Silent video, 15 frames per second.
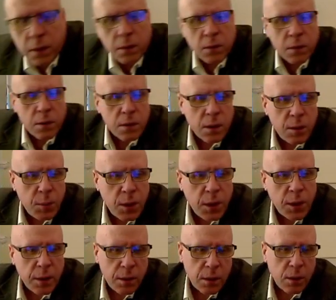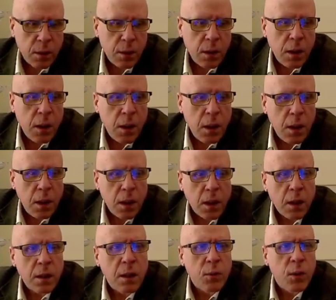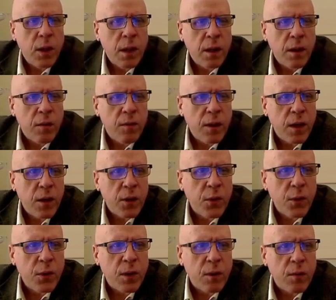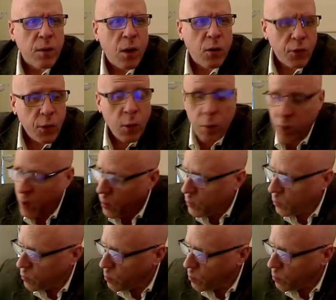they're the same height. Good. And then we had a value of